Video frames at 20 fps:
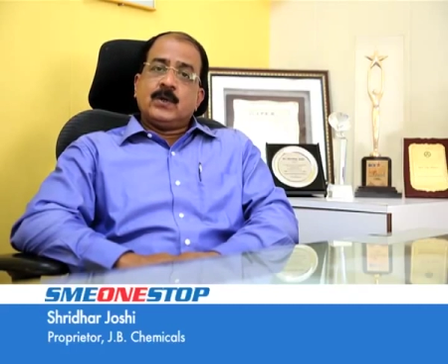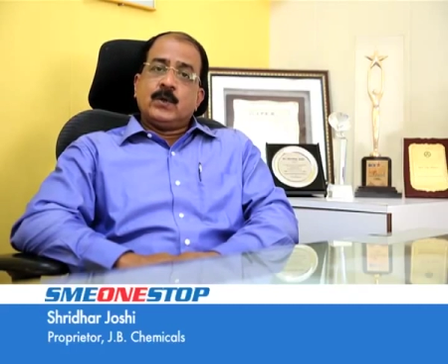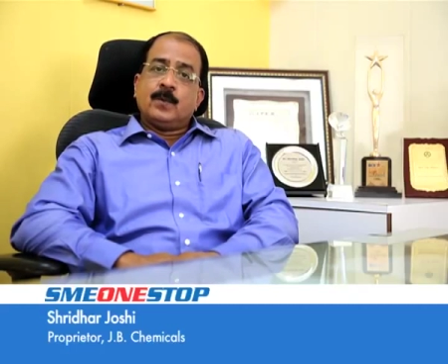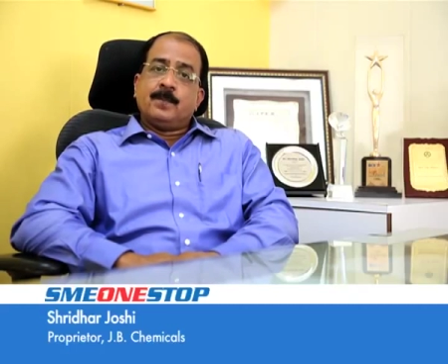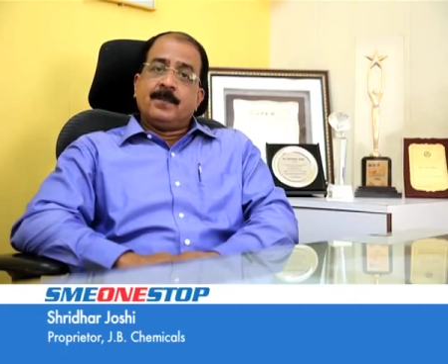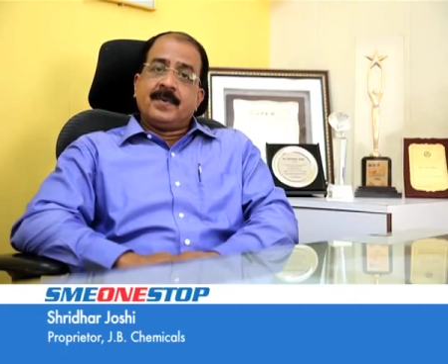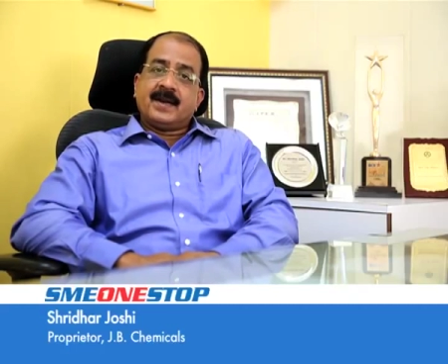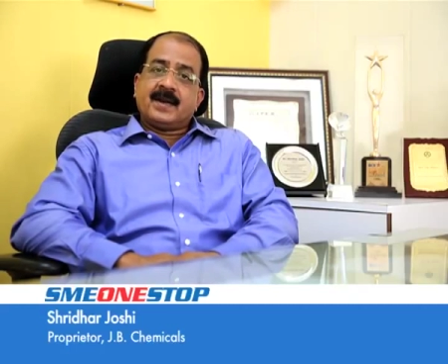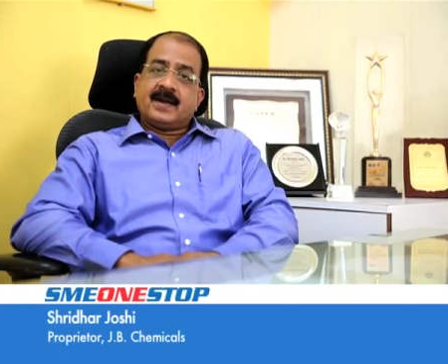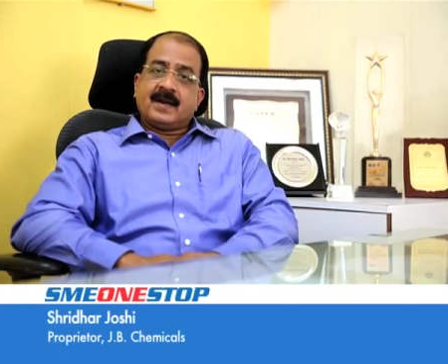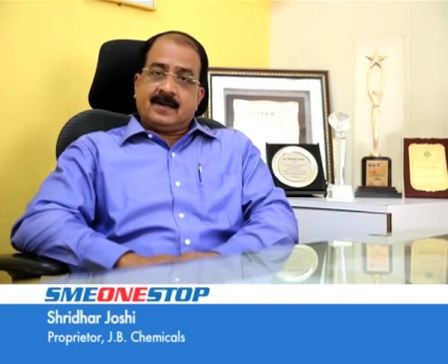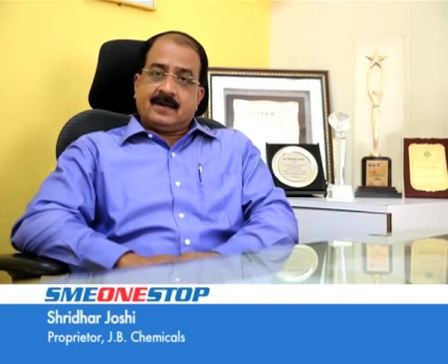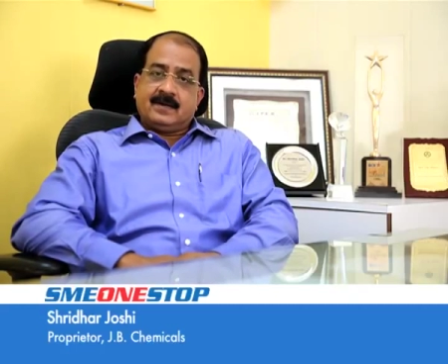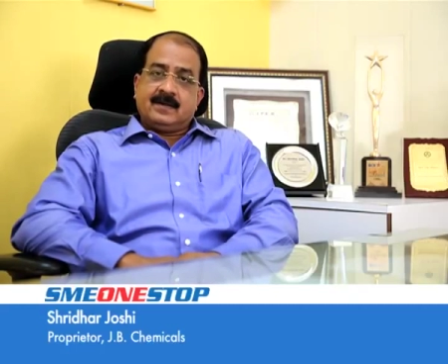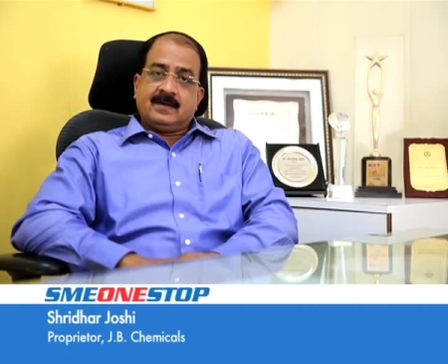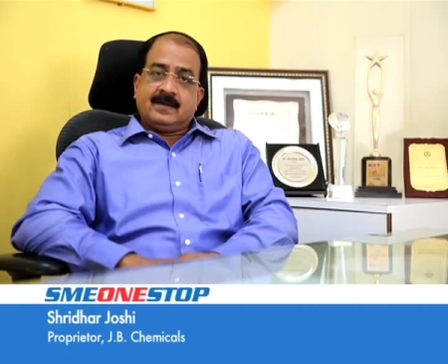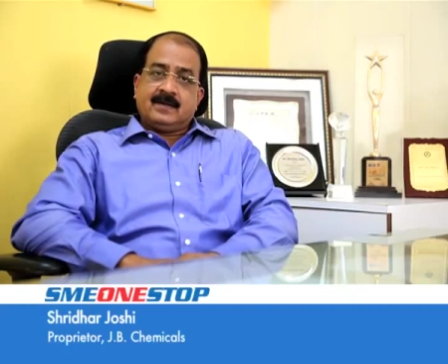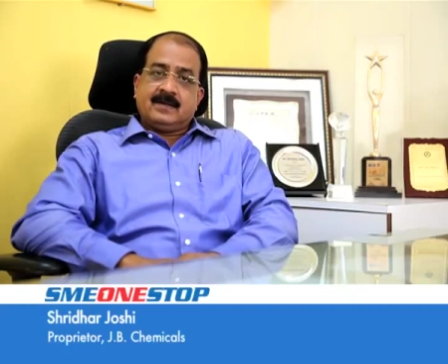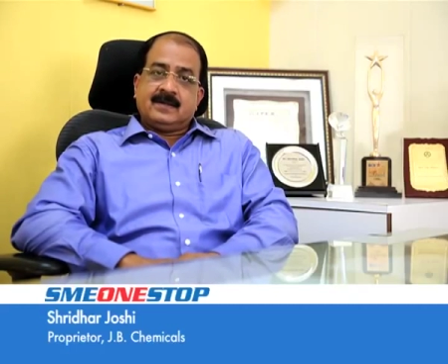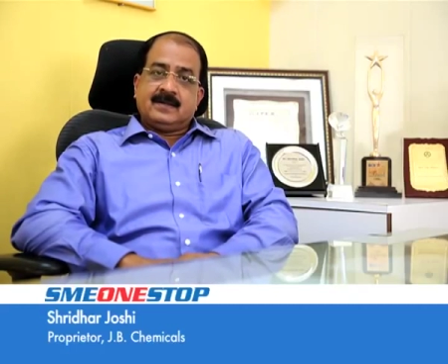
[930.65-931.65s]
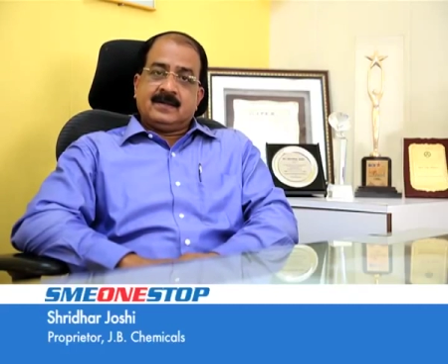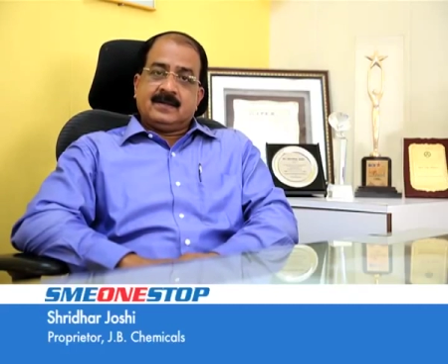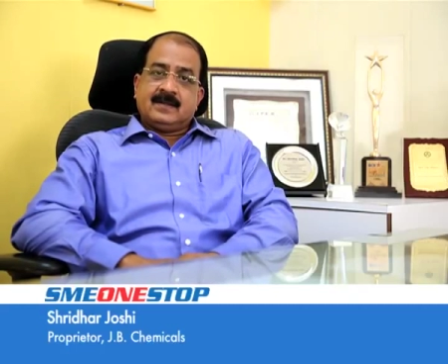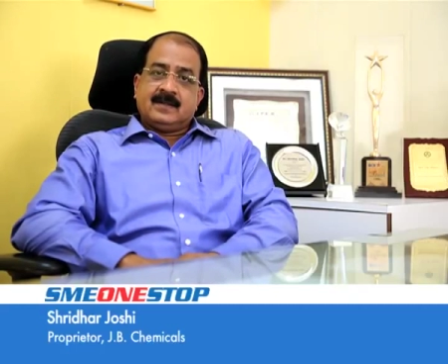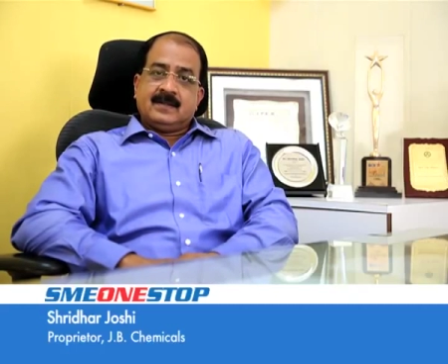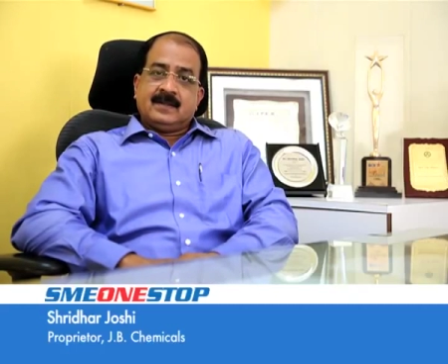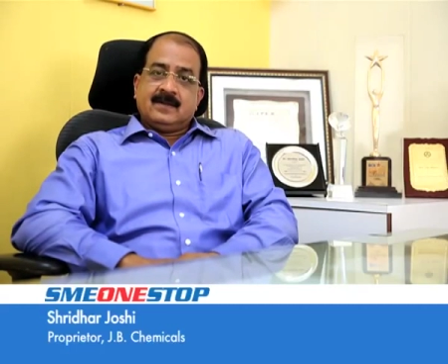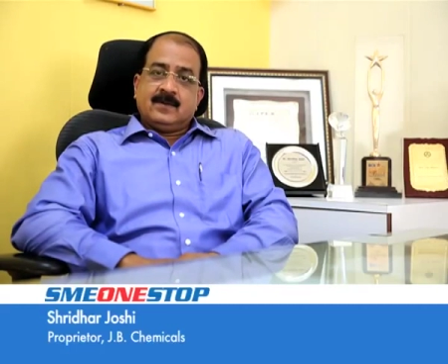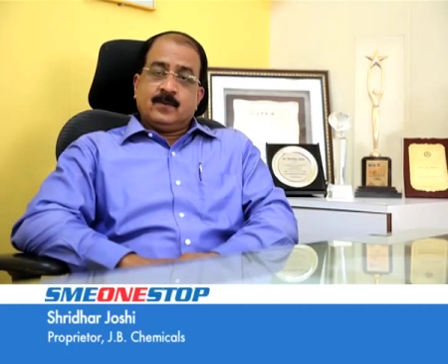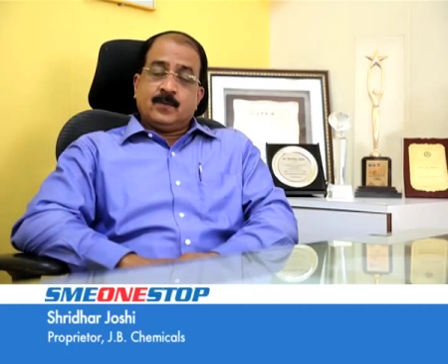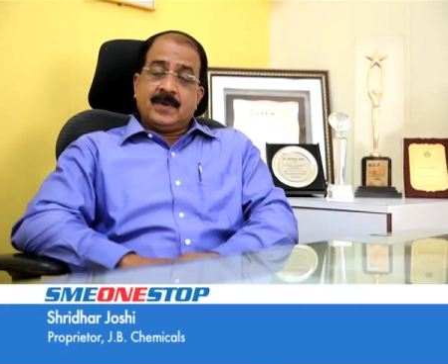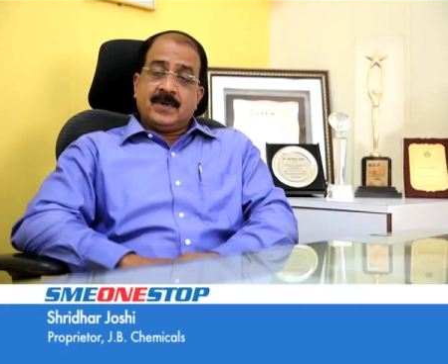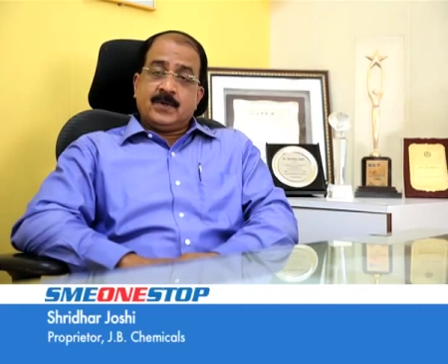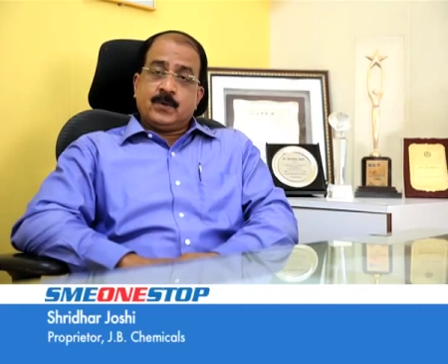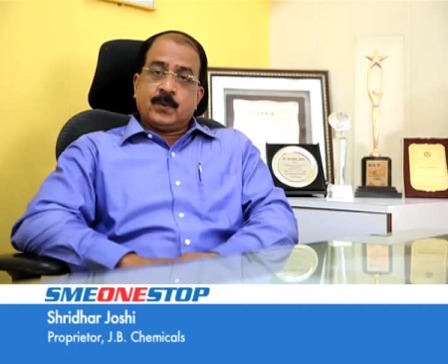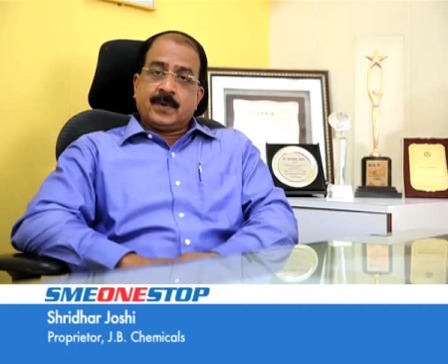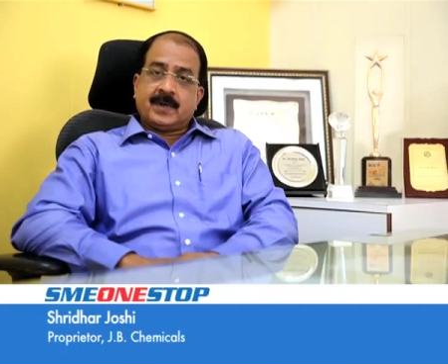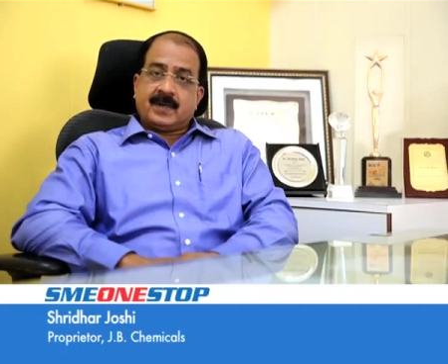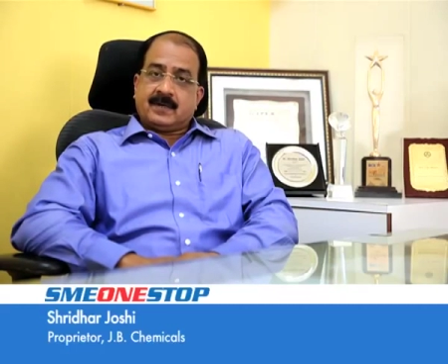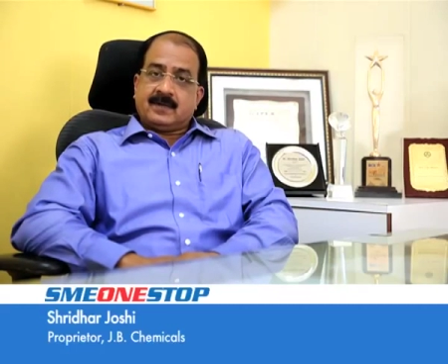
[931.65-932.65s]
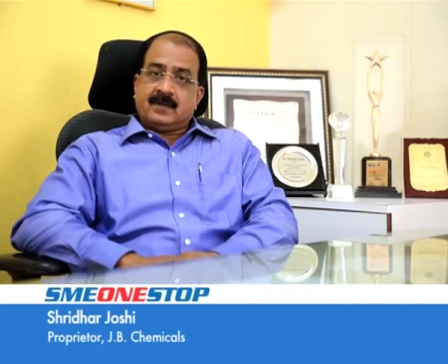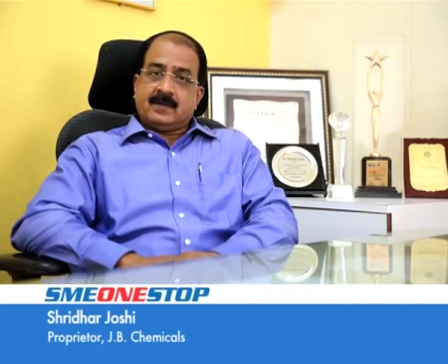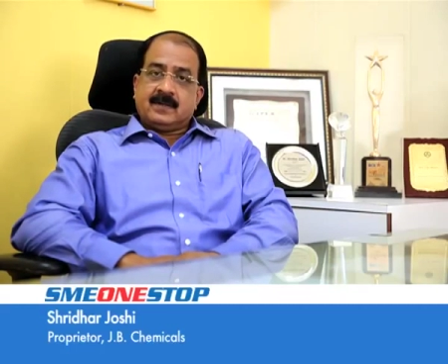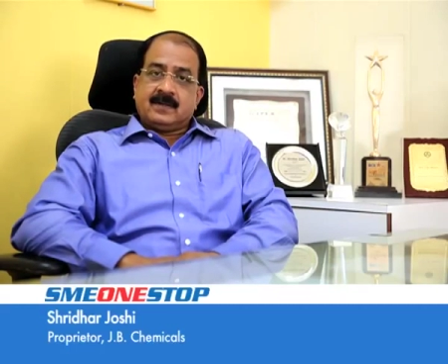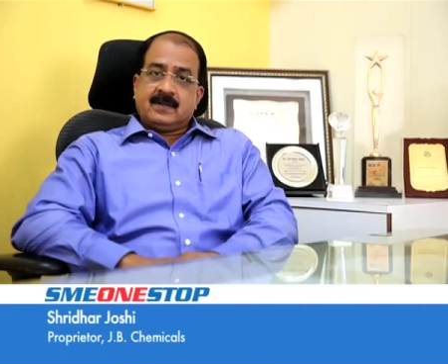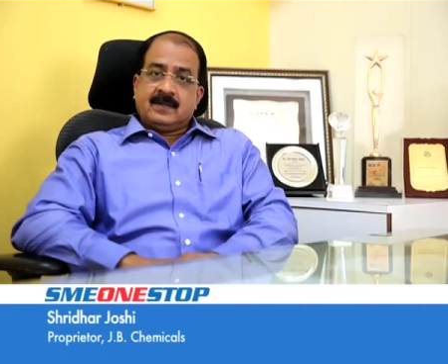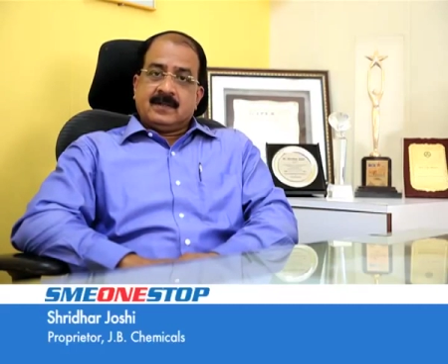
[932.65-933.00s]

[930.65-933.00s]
lubricant, we took it.